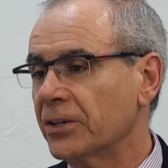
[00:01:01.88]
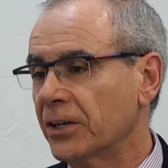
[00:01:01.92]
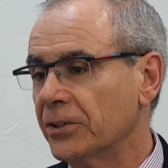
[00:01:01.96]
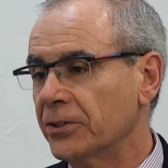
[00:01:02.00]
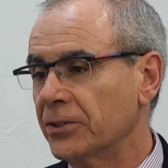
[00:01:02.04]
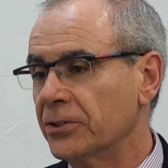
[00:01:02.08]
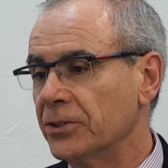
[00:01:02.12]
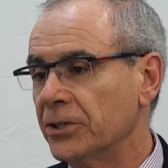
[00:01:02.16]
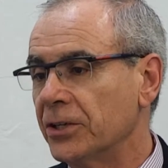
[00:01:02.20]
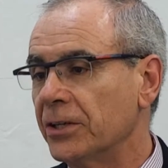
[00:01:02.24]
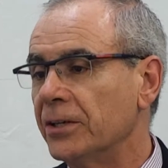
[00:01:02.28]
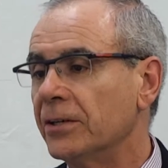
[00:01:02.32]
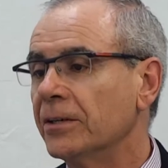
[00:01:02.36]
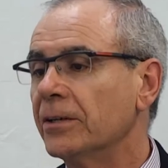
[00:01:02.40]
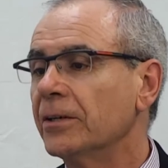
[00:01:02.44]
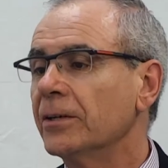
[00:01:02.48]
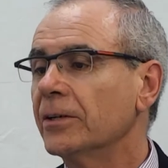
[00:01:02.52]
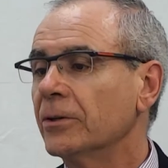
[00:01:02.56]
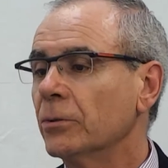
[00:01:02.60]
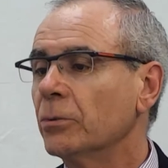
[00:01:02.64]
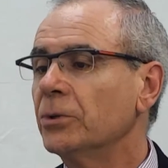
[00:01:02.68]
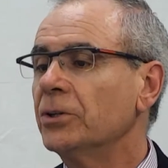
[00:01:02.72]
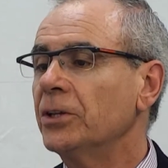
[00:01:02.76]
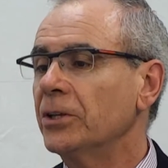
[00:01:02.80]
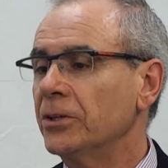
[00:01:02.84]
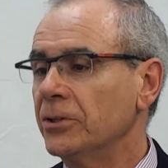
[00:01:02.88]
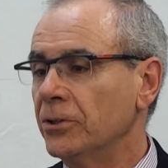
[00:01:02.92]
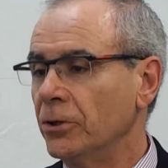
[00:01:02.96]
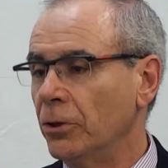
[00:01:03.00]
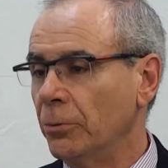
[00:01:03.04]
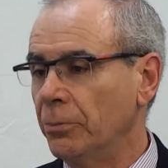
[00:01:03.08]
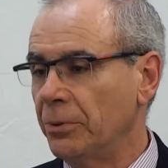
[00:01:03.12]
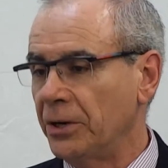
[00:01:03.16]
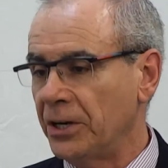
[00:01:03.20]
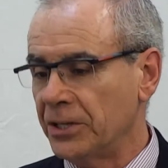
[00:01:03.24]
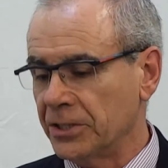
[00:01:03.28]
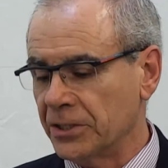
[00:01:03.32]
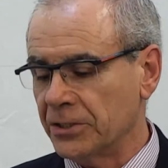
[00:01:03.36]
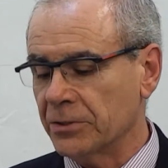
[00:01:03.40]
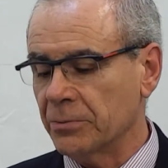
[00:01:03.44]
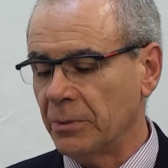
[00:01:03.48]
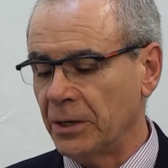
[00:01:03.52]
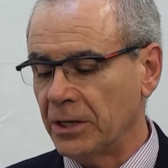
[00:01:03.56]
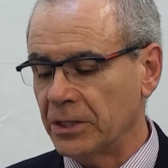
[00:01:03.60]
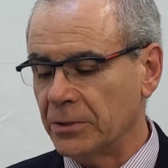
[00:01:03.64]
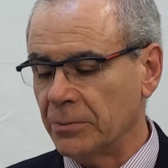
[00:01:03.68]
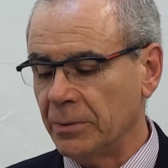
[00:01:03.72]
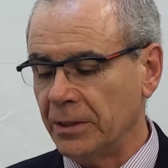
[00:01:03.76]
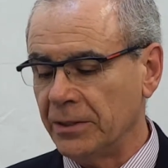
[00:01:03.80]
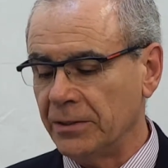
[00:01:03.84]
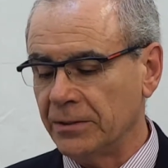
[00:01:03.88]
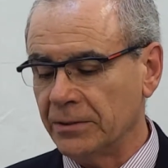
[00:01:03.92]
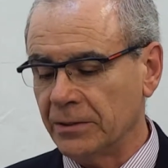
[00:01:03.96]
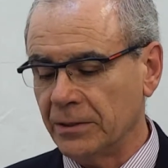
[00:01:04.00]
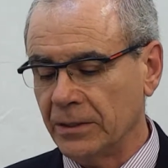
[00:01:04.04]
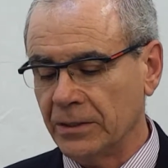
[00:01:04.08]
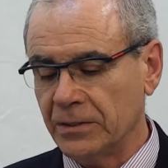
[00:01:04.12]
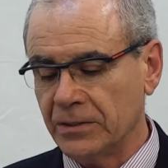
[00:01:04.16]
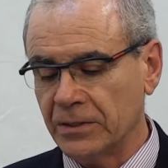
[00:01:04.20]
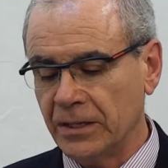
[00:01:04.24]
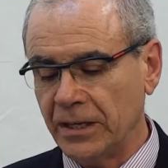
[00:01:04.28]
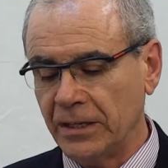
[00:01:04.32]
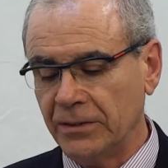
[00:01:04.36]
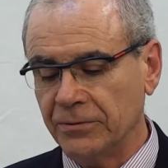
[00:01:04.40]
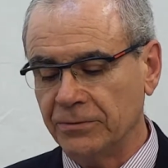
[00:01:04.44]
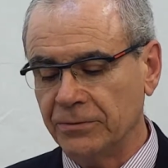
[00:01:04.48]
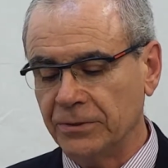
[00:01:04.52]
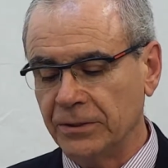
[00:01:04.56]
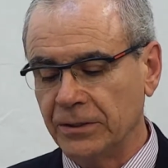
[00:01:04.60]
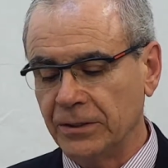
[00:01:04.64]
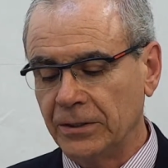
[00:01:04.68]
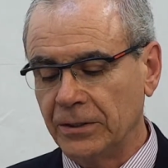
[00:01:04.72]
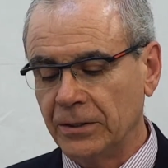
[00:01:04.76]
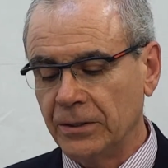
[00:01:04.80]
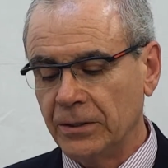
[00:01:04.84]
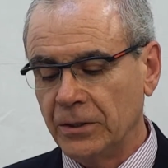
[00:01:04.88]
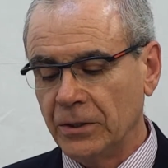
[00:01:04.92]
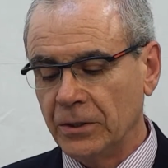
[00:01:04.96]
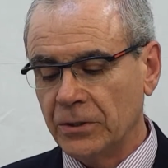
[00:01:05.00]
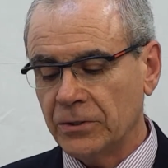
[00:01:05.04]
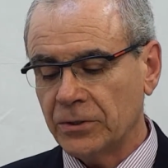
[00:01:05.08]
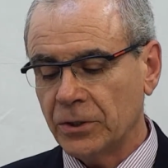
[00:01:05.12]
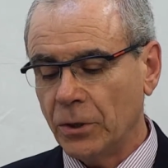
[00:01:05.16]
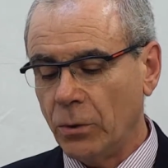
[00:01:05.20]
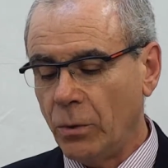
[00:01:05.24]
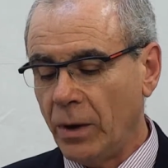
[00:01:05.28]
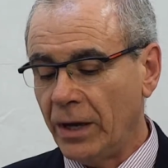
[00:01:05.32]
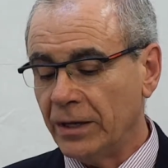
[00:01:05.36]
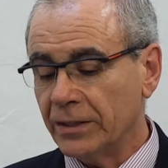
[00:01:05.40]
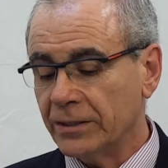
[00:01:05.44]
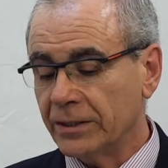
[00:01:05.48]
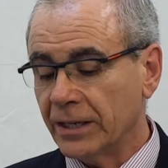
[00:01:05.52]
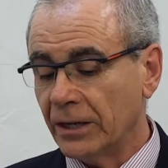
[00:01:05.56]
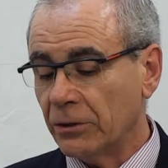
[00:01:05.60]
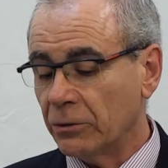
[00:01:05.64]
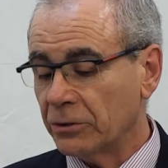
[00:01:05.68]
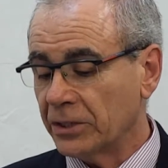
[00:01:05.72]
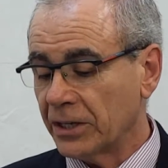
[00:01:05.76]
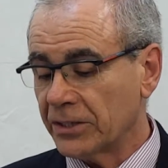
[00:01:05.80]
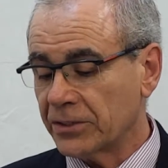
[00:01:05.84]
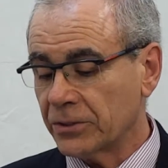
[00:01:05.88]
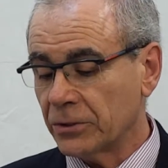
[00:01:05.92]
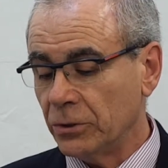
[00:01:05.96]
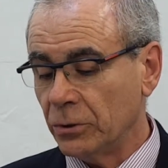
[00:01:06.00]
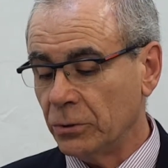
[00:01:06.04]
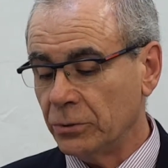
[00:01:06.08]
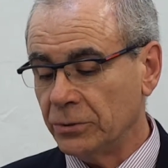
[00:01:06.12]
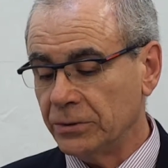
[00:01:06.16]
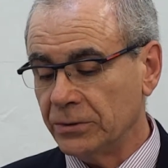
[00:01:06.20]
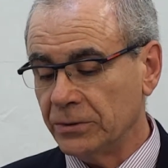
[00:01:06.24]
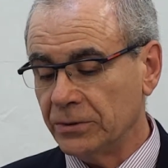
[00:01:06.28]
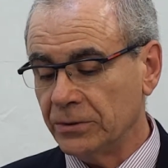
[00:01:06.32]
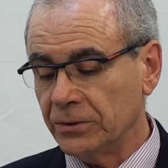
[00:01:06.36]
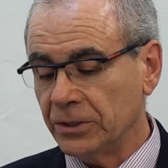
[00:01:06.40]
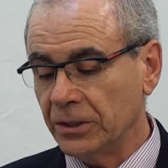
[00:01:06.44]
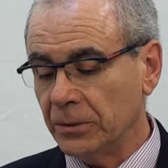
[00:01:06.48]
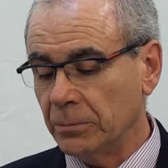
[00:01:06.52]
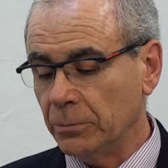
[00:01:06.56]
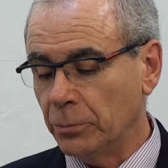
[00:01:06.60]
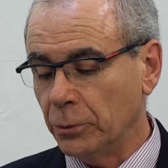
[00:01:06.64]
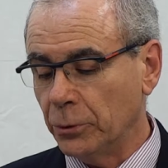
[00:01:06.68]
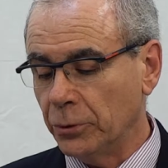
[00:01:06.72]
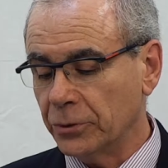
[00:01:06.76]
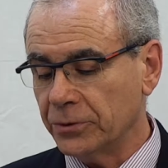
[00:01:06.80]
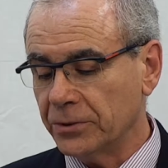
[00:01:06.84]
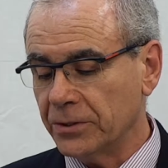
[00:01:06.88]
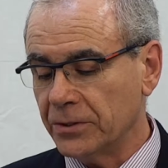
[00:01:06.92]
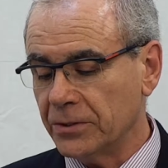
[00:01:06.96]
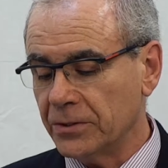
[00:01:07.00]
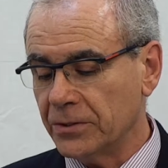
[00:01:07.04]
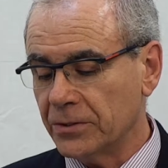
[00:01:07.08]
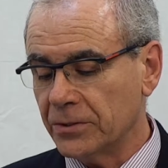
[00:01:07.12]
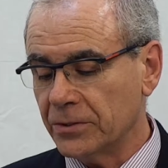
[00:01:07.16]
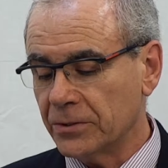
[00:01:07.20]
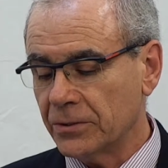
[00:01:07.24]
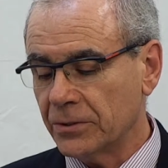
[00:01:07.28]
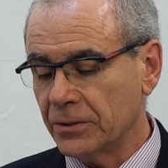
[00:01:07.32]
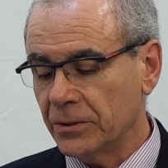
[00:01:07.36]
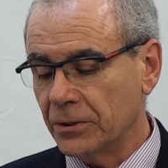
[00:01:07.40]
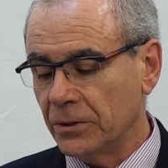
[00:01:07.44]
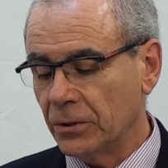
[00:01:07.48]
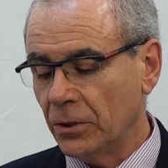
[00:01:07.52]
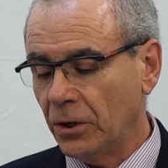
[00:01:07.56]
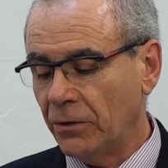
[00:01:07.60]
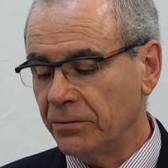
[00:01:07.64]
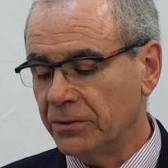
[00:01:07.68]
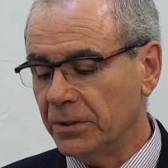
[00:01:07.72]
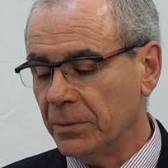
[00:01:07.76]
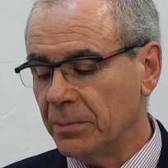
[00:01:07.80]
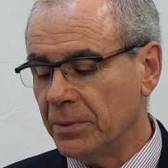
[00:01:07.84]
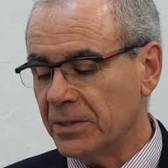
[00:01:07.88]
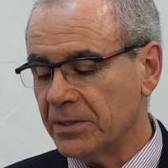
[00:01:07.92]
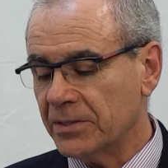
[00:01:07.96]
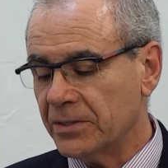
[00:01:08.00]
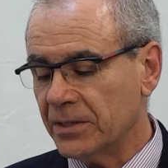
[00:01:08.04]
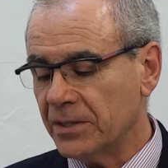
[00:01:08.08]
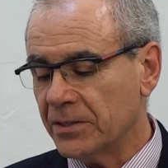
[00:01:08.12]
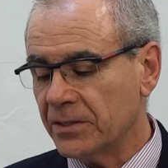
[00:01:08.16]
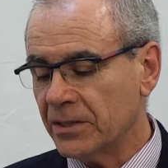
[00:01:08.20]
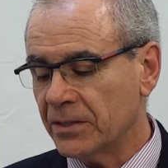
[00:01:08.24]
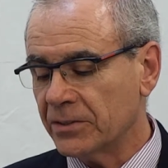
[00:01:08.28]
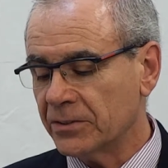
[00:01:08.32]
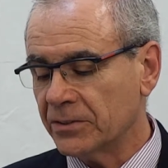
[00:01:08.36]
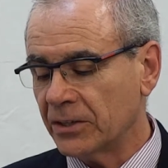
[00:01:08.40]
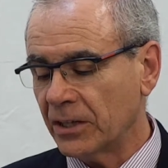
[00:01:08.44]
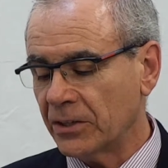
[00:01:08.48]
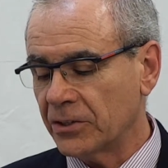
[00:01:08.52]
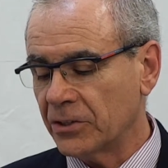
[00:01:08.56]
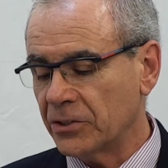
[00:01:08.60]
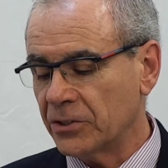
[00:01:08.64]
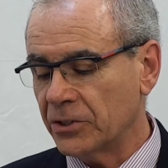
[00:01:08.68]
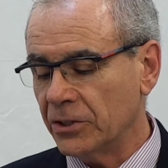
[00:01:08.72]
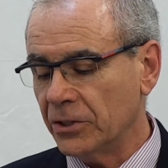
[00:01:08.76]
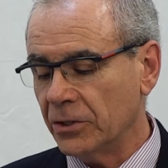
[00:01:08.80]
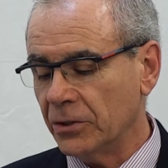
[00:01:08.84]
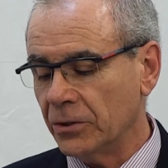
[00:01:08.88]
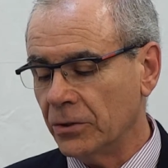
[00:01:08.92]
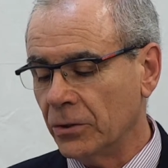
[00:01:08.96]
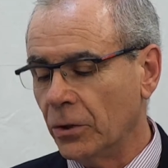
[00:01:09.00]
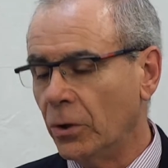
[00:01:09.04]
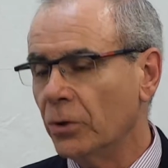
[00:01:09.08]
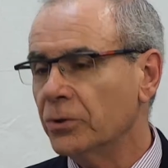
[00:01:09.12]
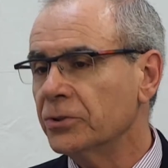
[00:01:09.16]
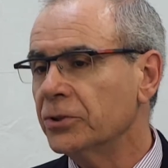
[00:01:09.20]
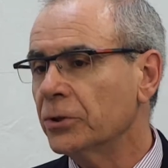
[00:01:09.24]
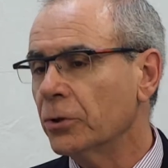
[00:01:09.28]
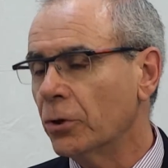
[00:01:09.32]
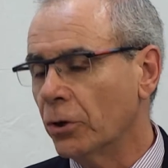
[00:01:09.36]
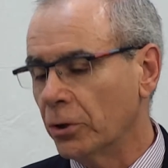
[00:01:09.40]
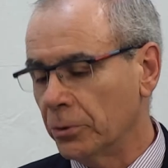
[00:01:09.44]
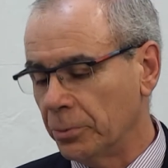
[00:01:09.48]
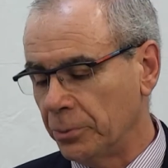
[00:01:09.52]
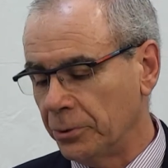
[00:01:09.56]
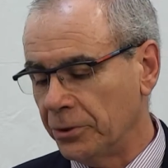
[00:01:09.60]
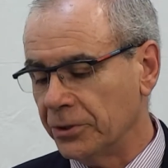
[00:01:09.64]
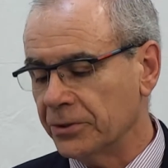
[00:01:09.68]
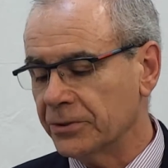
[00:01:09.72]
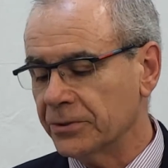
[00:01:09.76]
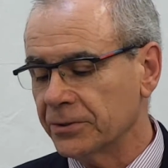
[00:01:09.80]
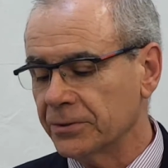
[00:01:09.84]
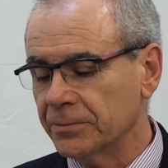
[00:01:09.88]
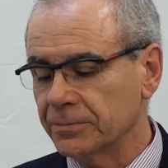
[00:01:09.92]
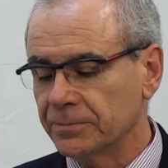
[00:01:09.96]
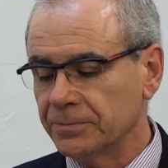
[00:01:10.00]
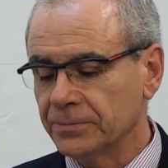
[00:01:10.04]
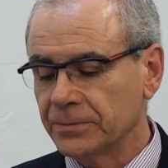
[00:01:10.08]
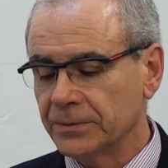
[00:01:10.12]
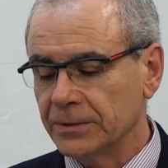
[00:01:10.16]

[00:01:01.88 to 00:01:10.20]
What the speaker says: strategy within the operations management itself. So one cannot exclude the importance of the business strategy or the corporate.